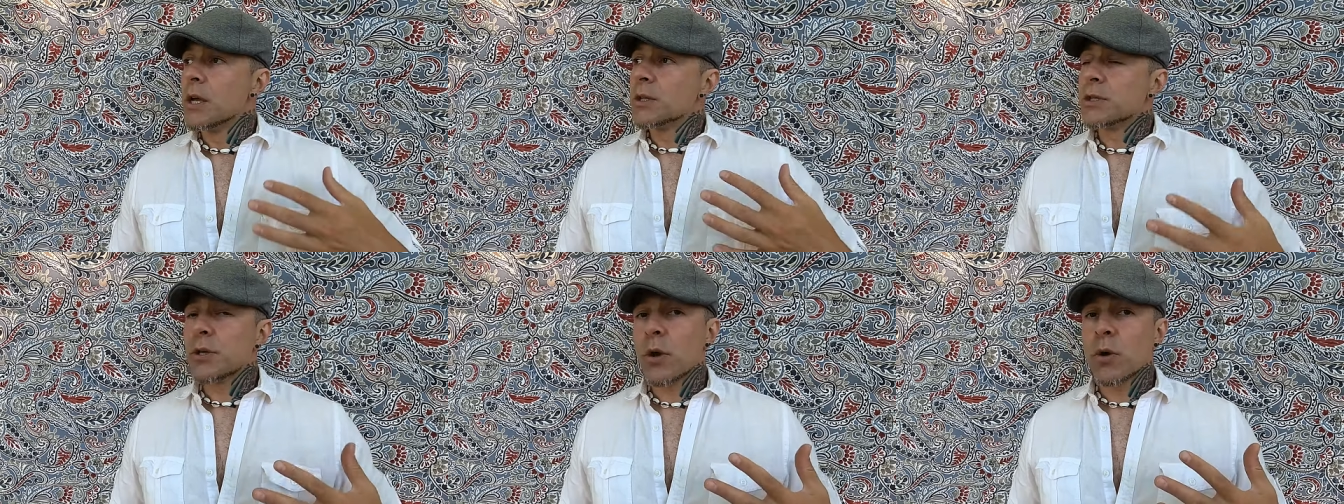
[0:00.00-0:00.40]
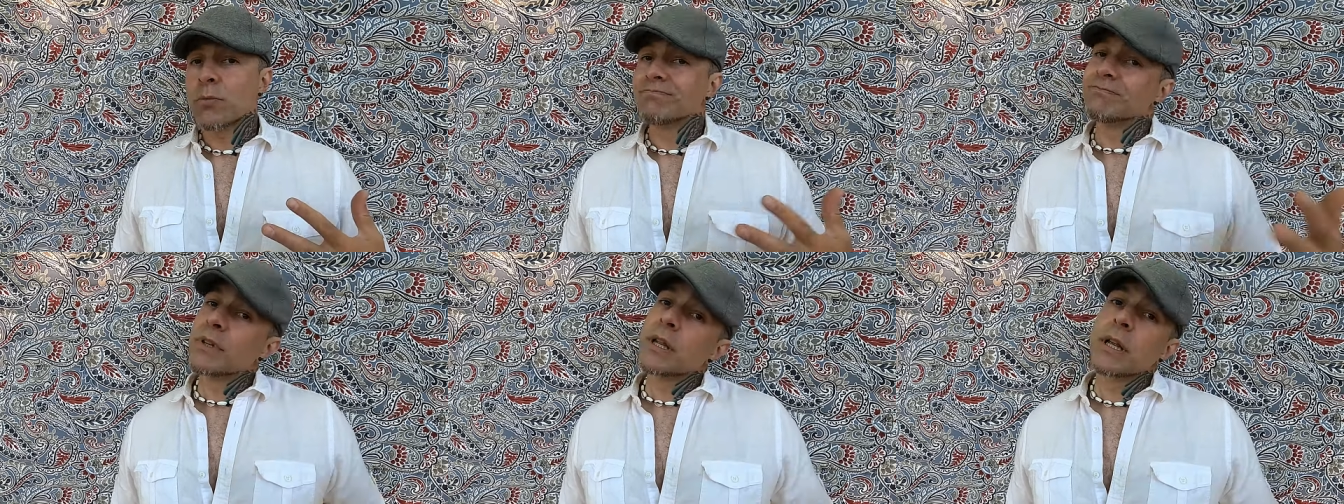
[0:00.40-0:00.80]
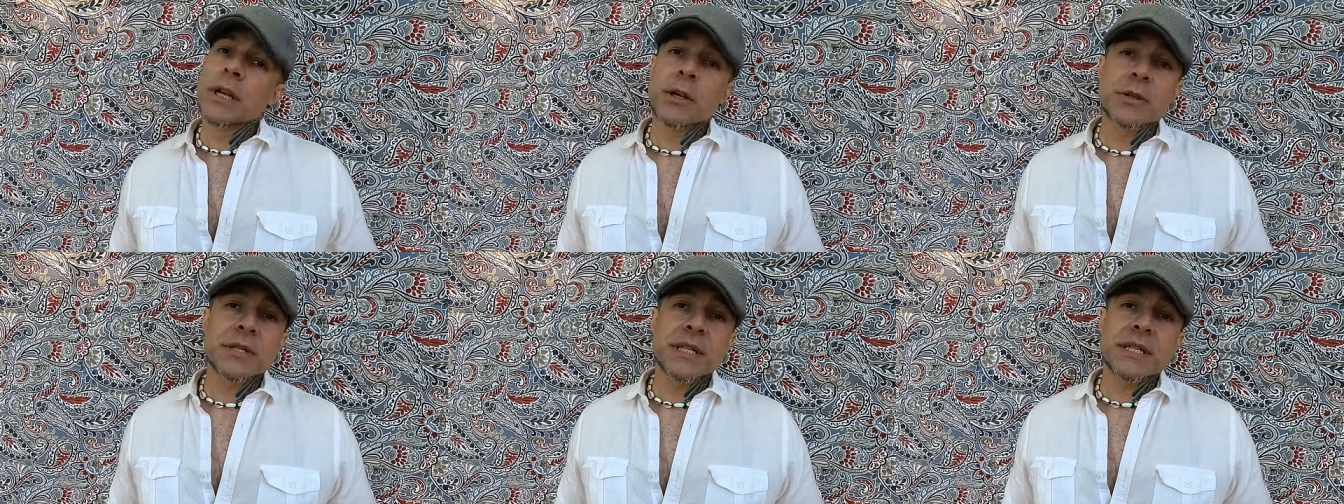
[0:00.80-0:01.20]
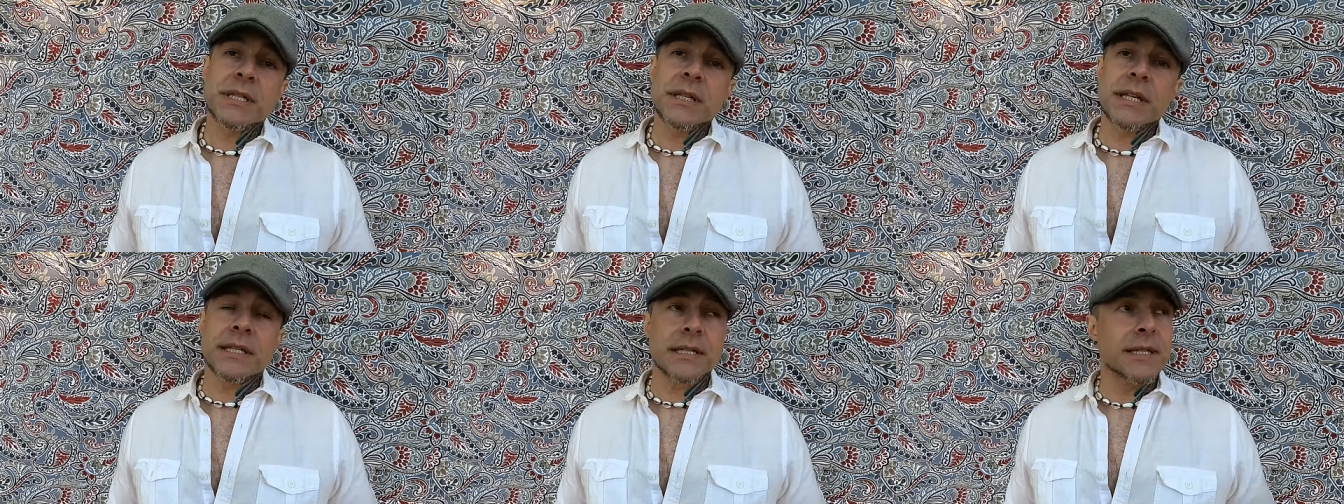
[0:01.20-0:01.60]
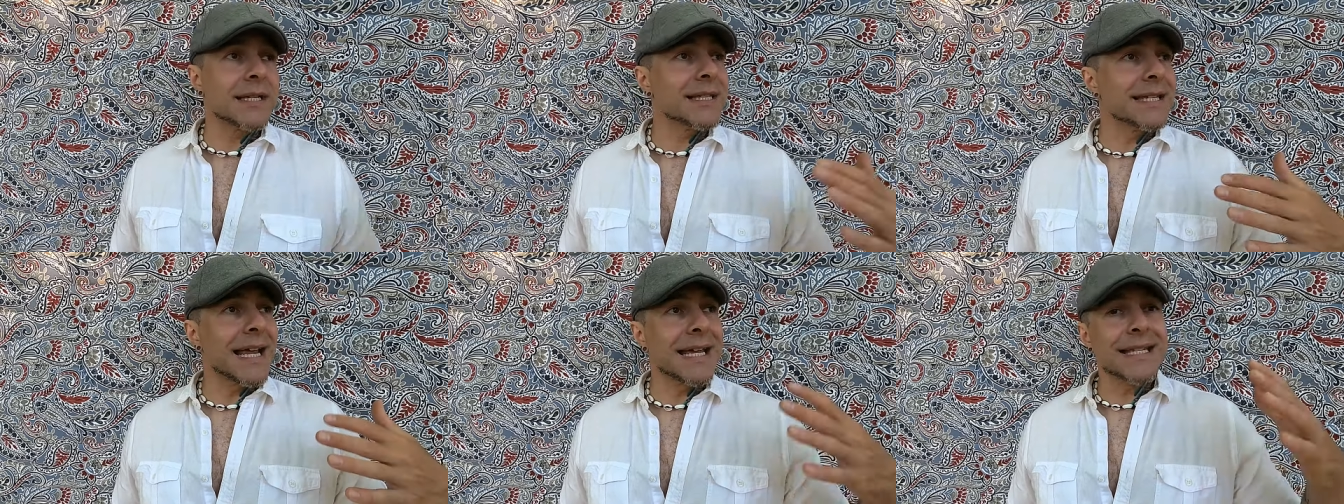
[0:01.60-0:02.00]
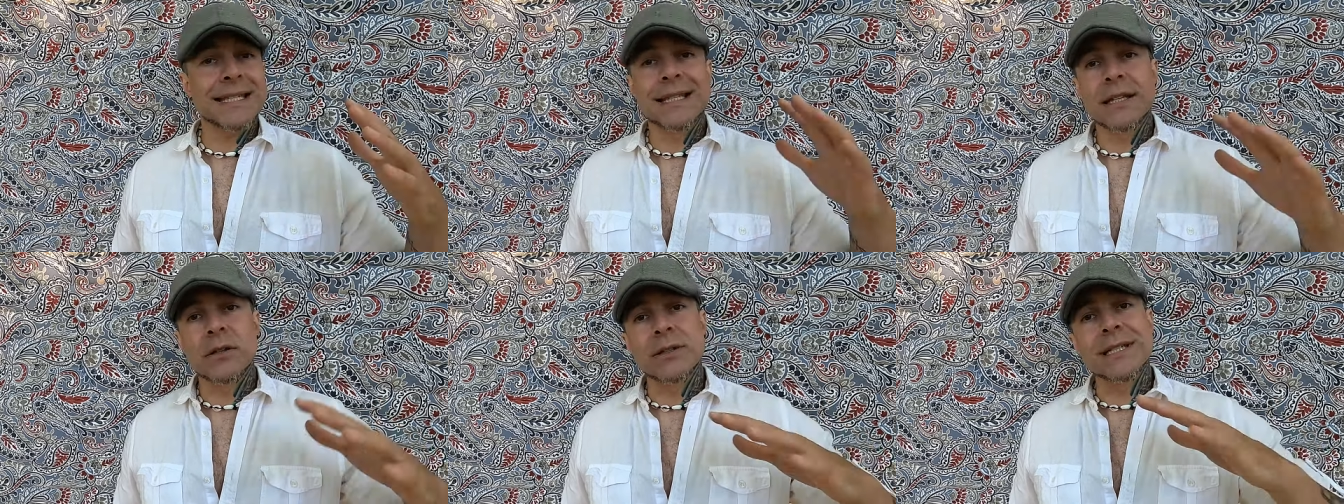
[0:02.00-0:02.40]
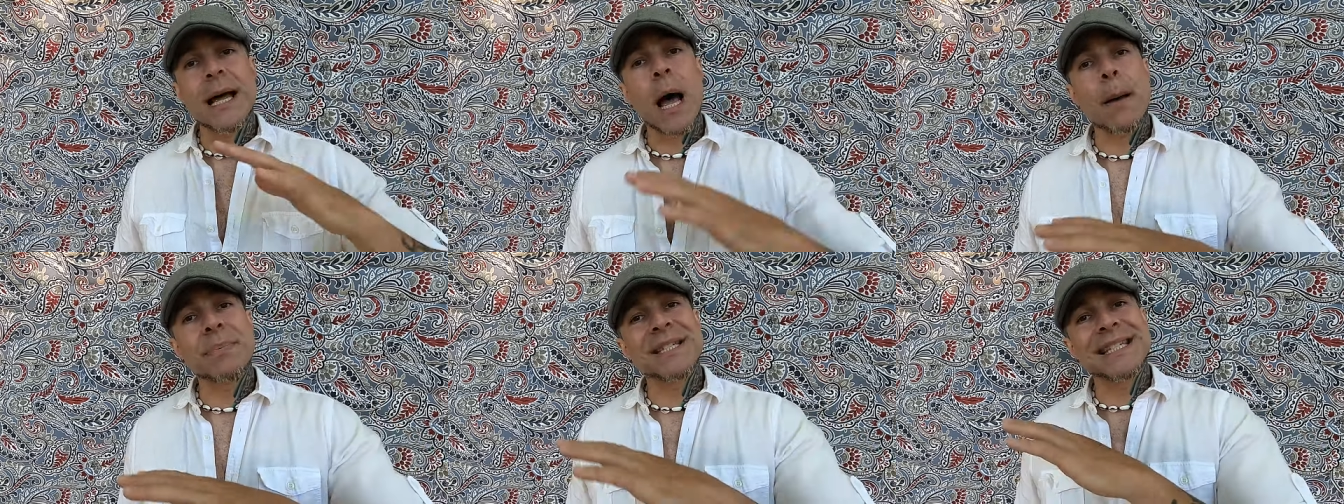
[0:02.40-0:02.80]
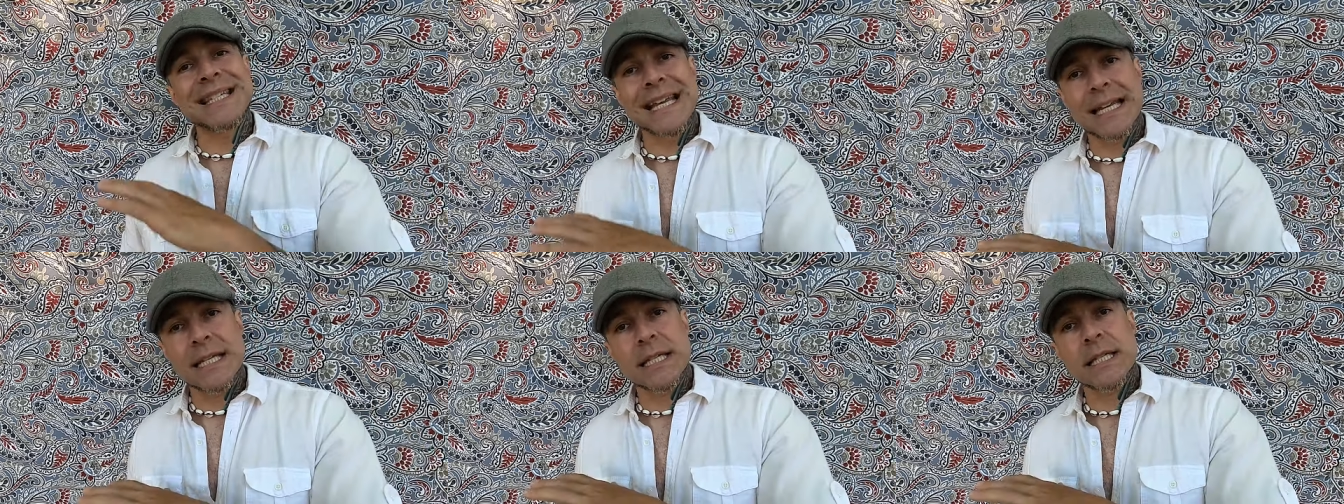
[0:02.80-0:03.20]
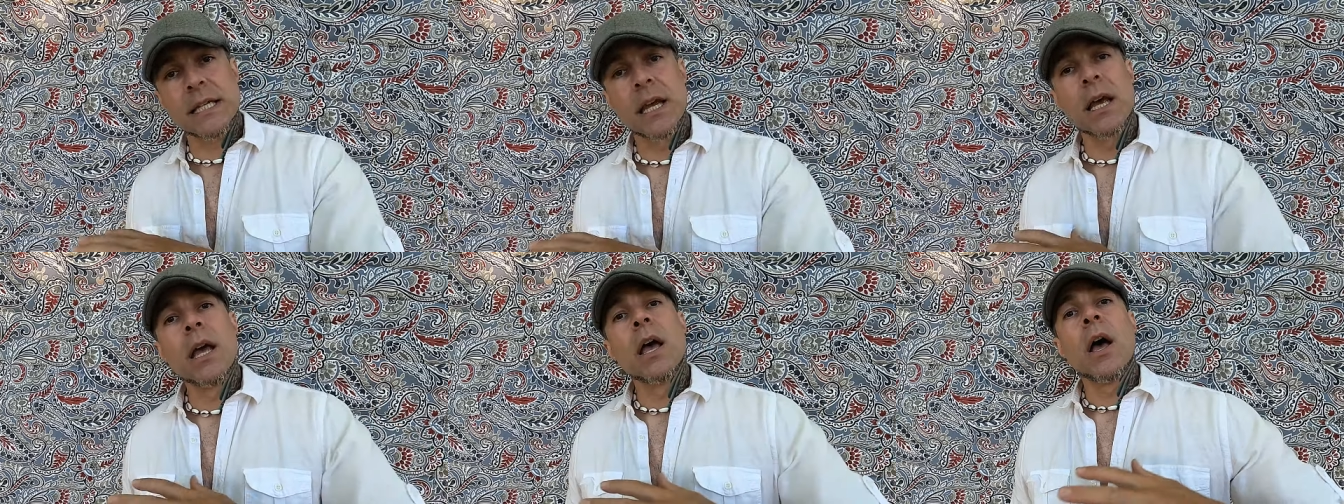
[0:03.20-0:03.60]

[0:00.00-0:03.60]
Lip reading: So here's this list, this nice little top six